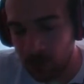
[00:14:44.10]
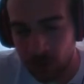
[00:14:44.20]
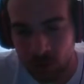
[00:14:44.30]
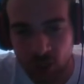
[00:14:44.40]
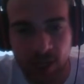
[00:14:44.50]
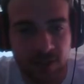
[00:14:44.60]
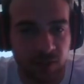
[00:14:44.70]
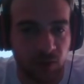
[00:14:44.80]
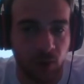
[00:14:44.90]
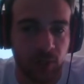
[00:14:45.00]
Chalice of
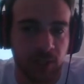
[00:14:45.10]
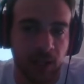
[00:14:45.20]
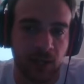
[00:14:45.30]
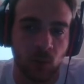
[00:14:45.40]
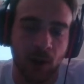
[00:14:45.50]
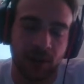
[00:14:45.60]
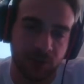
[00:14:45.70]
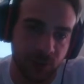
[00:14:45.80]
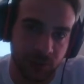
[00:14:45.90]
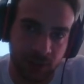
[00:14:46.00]
the Void and white
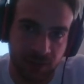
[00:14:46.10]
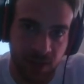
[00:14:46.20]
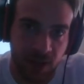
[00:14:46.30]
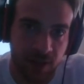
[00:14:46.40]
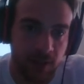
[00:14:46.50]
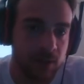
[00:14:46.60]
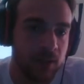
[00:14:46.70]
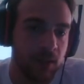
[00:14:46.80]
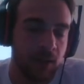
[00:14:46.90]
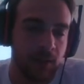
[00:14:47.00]
for Teferi,
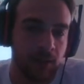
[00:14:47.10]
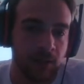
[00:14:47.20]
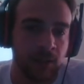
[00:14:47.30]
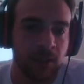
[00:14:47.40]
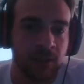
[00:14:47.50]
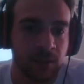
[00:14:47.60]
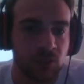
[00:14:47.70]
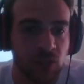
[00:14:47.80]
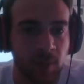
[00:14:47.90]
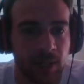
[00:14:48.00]
the
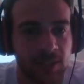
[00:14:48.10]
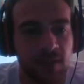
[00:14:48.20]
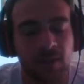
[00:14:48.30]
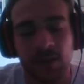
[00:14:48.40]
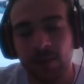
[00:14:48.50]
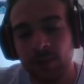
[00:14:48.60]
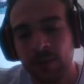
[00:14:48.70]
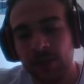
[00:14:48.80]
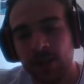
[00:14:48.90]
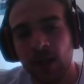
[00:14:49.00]
3 mana Teferi.
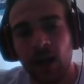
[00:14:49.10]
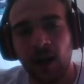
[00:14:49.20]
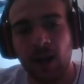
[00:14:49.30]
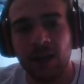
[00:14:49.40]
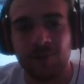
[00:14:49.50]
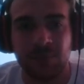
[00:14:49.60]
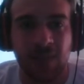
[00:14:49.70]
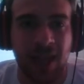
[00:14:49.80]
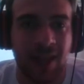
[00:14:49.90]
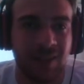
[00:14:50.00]

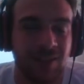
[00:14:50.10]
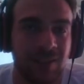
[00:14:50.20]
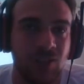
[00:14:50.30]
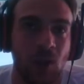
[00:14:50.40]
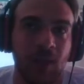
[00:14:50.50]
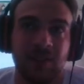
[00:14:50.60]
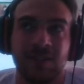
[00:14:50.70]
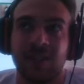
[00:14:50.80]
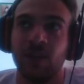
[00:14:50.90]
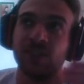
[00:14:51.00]
And you had
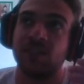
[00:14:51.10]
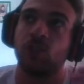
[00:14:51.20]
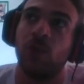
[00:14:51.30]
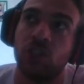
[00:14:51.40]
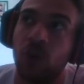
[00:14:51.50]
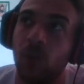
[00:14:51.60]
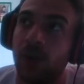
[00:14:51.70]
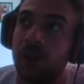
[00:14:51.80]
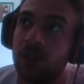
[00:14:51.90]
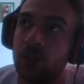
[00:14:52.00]
this kind of situation
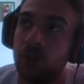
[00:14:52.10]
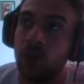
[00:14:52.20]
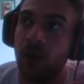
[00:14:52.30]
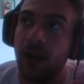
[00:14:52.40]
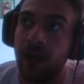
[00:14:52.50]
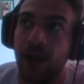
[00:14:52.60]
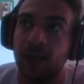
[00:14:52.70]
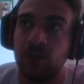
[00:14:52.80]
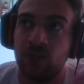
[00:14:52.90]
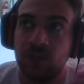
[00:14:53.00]
where you
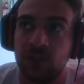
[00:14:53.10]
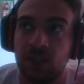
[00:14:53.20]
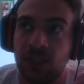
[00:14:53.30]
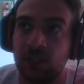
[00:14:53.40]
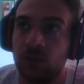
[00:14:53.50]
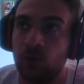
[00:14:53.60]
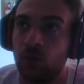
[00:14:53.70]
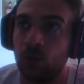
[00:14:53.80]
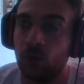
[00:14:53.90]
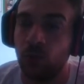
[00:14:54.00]
had to stick
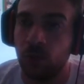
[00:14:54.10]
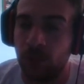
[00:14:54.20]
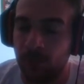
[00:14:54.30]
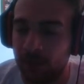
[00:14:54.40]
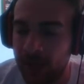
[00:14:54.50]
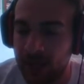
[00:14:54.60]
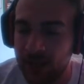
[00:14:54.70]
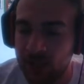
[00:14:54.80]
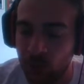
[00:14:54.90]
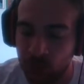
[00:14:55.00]
to
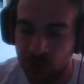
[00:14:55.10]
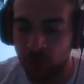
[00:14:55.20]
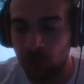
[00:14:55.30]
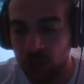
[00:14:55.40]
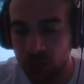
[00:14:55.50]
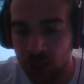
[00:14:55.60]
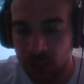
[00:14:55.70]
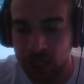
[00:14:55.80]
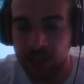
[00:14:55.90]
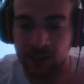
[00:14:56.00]
playing Swords to Plowshare
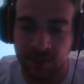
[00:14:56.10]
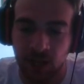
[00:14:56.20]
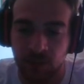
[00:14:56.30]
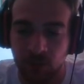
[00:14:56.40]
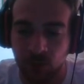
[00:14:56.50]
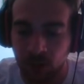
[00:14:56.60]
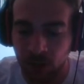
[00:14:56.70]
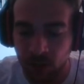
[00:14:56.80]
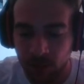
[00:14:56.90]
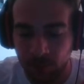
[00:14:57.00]
in the sideboard,
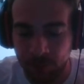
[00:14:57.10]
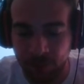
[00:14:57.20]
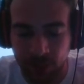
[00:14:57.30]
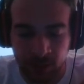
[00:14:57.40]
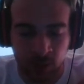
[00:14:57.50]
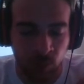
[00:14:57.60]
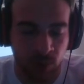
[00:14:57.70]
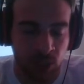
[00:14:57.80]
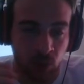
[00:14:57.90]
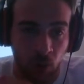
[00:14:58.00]
but it
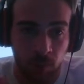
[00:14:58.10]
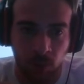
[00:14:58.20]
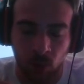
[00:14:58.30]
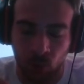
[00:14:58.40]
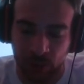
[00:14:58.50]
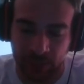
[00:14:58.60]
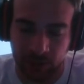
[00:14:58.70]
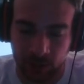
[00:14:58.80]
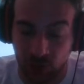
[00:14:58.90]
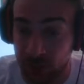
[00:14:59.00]
was a nombo with
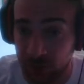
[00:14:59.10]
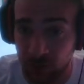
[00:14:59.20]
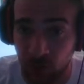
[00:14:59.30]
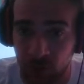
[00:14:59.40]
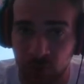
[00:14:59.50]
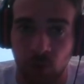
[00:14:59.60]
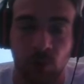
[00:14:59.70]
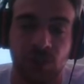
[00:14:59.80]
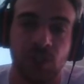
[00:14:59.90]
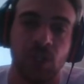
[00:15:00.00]
Chalice of the Void, of course.